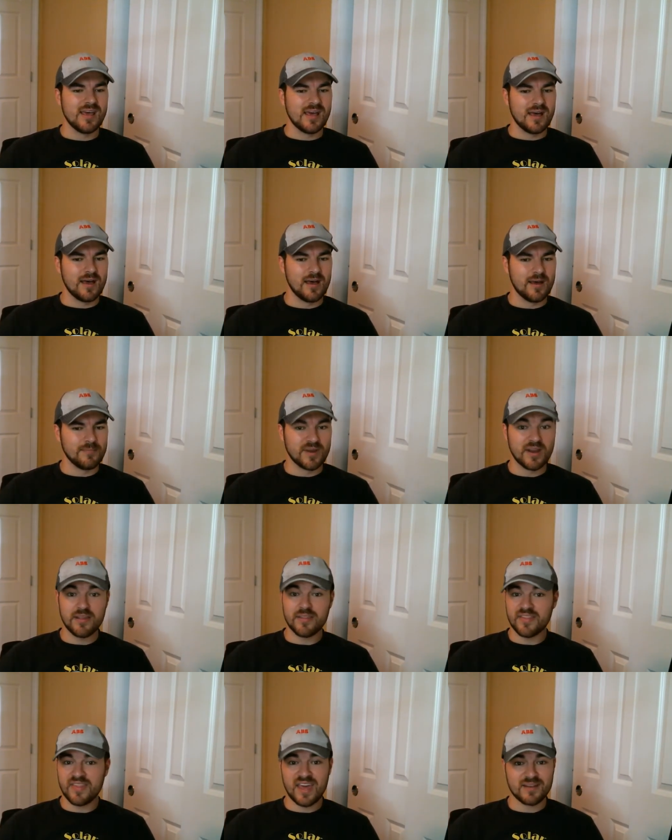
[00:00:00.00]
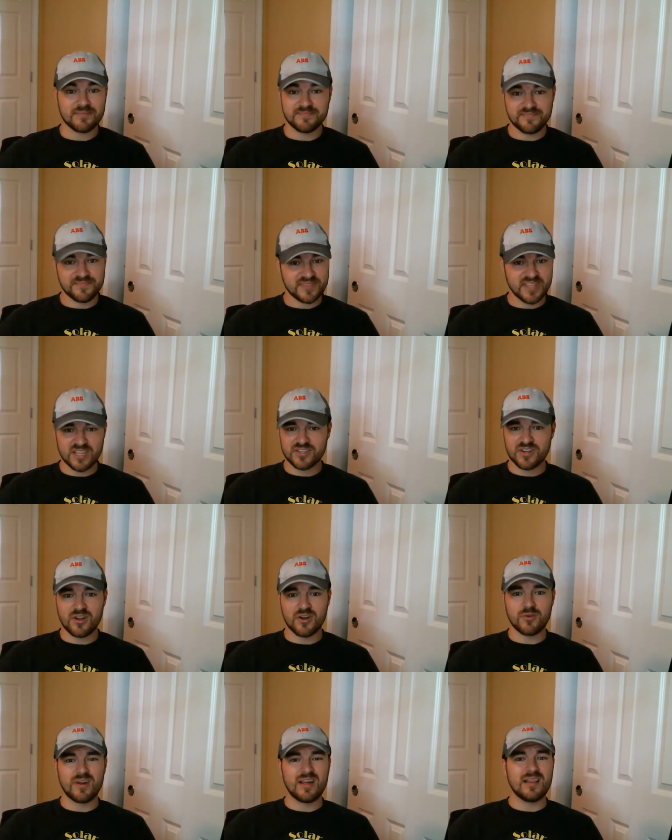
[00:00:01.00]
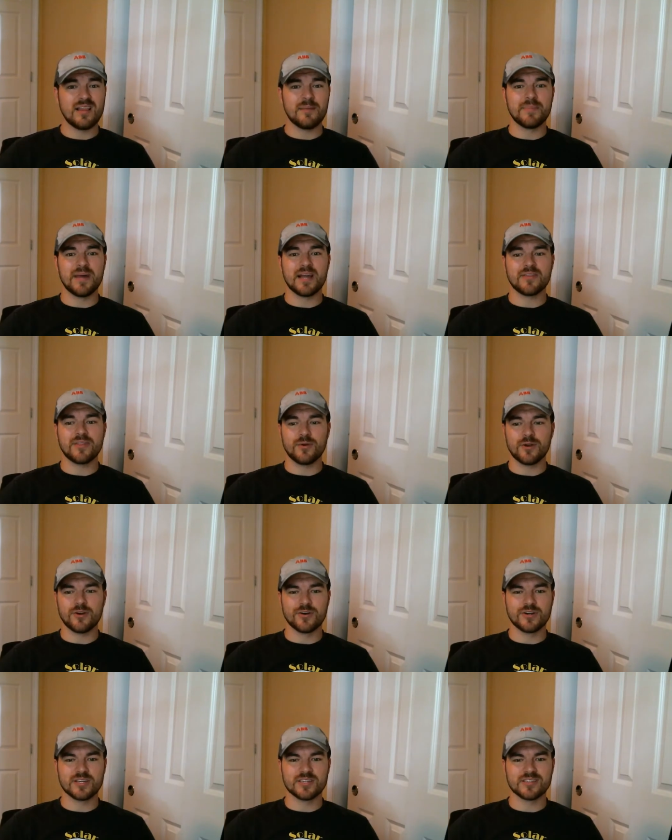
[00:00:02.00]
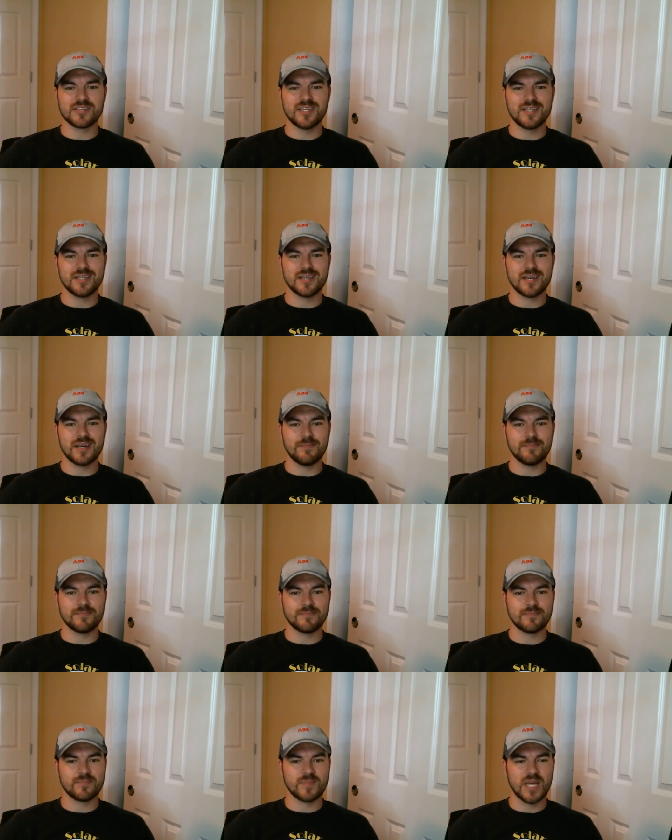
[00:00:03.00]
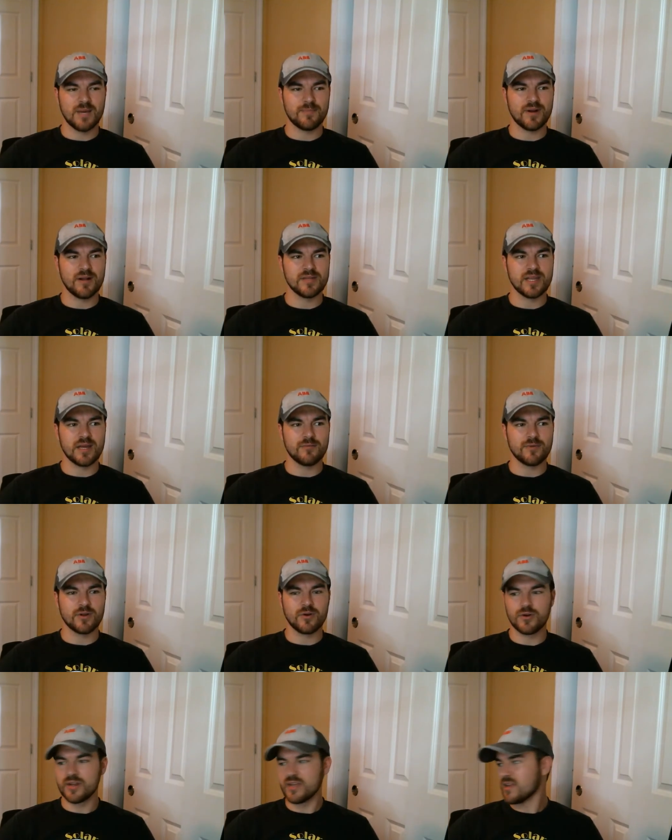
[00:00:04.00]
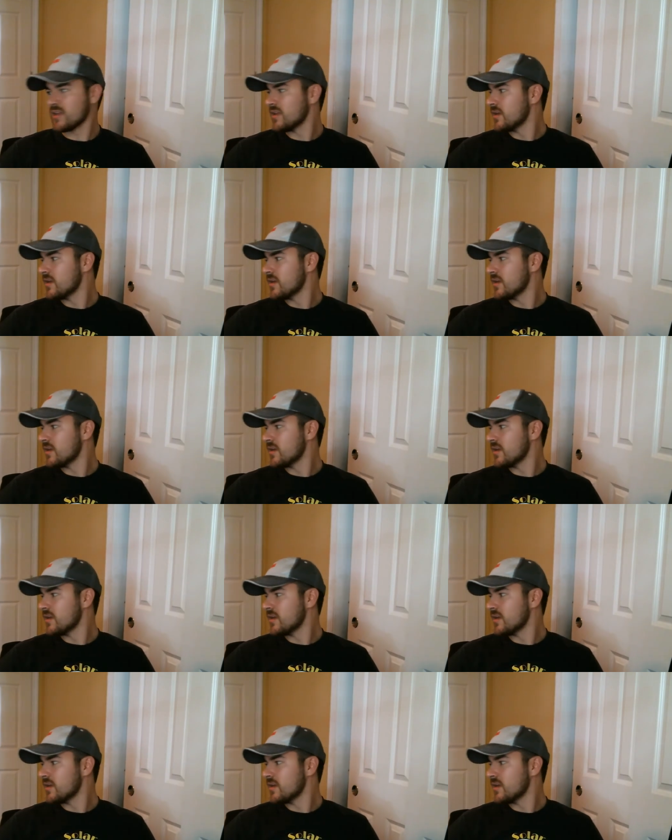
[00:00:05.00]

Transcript: Um, but other than that, things are going well. I'm back in the recording seat. I'm not probably not recording